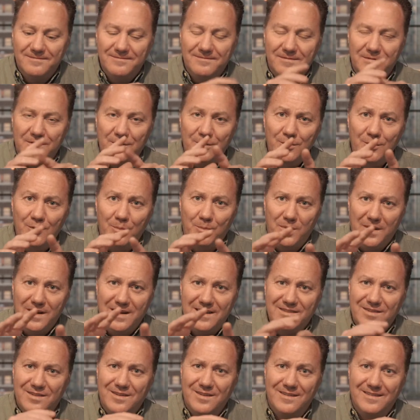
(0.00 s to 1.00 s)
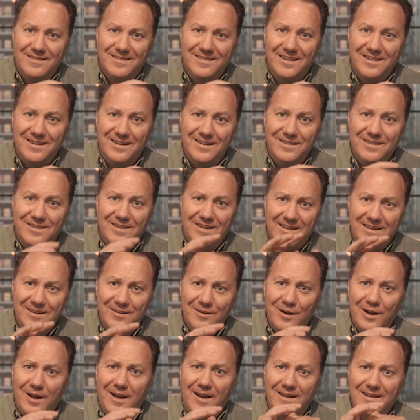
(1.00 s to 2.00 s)
do your best to, to
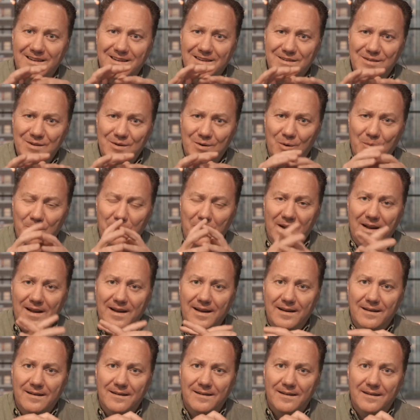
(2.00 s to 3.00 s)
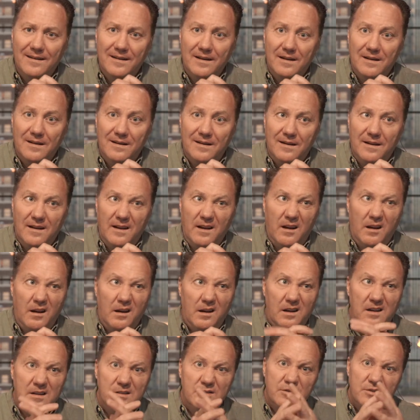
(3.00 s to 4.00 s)
hear God and to obey
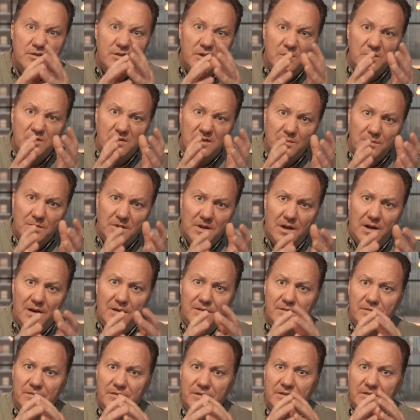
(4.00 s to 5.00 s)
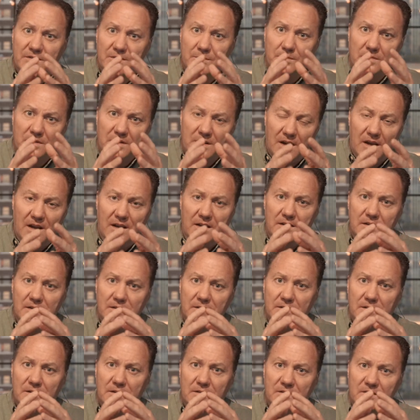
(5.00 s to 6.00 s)
and show some love and some
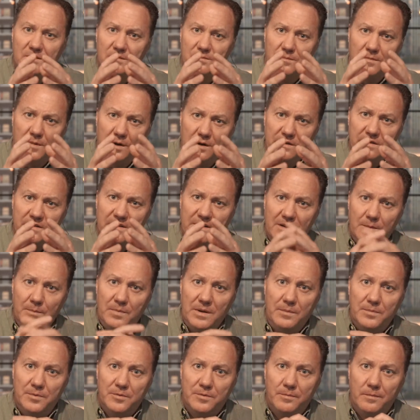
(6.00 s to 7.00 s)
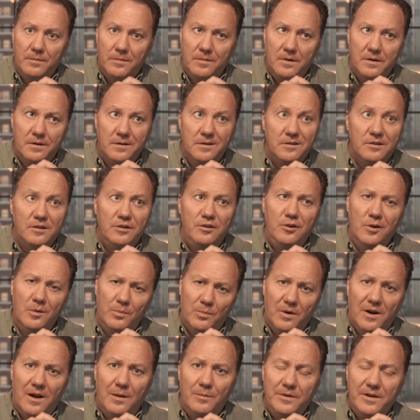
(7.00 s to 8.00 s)
kindness and some mercy to people, you're
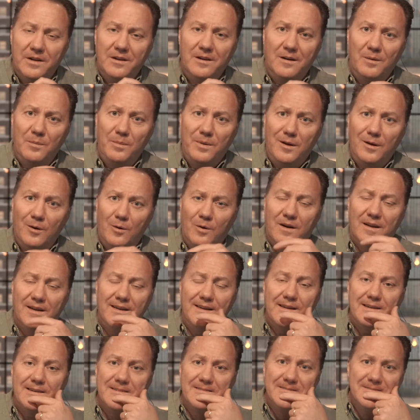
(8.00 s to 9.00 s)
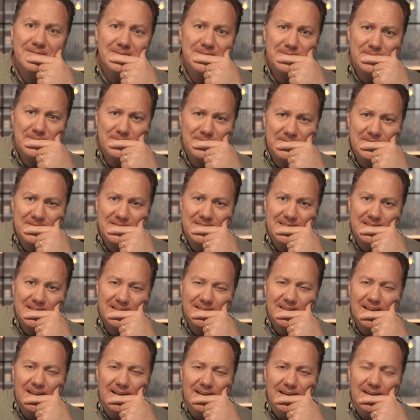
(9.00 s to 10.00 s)
probably going to be okay.
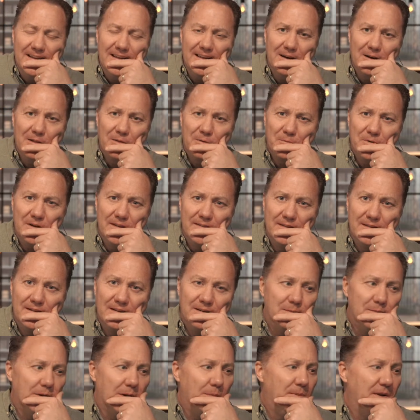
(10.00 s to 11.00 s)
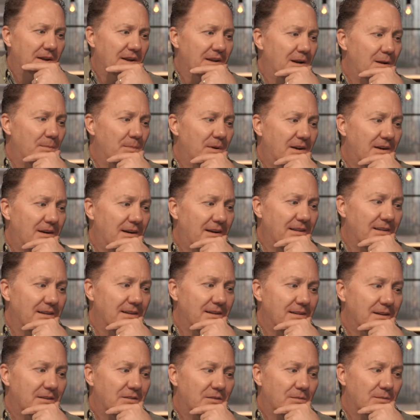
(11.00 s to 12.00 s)
Is that any kind of thread that am I picking up on
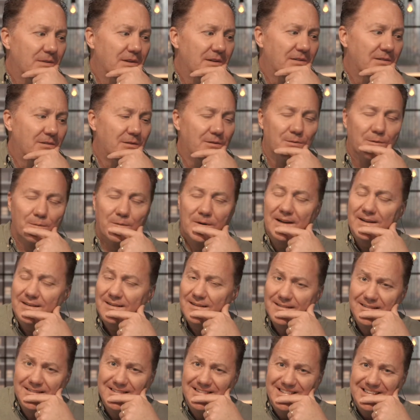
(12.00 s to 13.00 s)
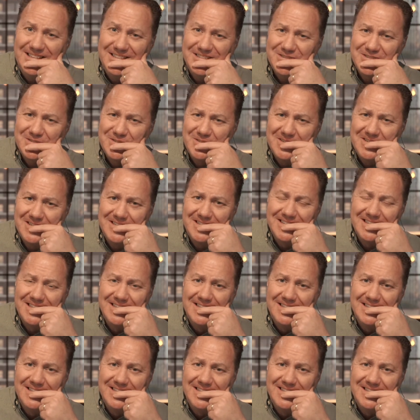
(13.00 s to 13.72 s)
anything that's that's correct in these stories?